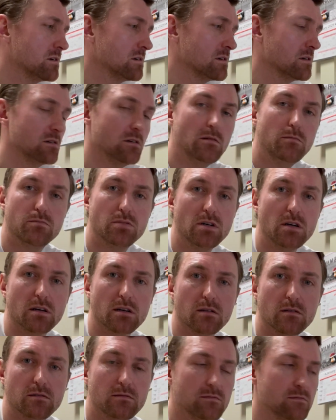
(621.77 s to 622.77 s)
Good
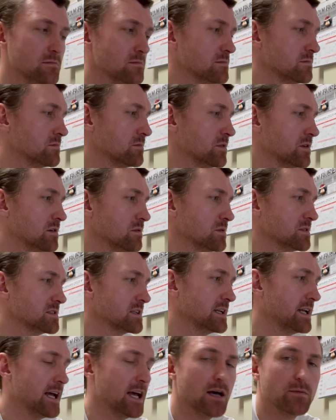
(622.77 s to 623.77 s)
book. Wonder what's
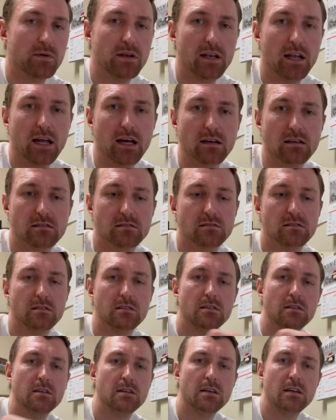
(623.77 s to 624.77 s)
going to happen next.
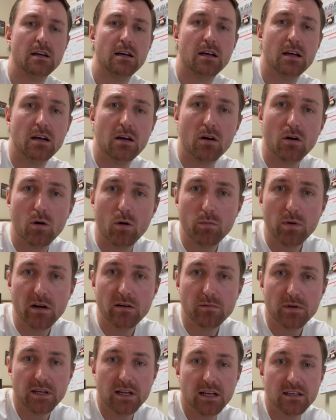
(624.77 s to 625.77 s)
Hope
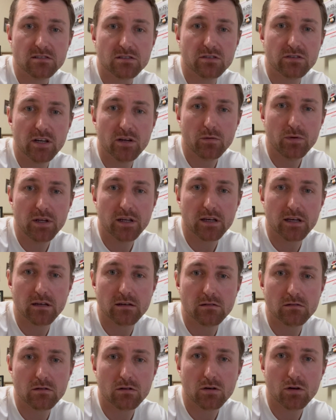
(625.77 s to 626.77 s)
everybody has a great
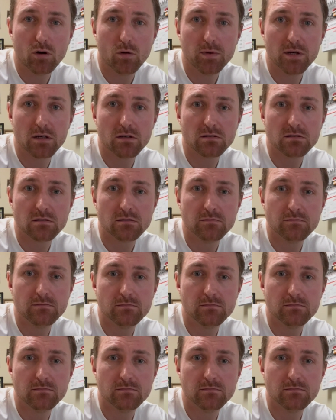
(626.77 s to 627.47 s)
weekend. Go Bills.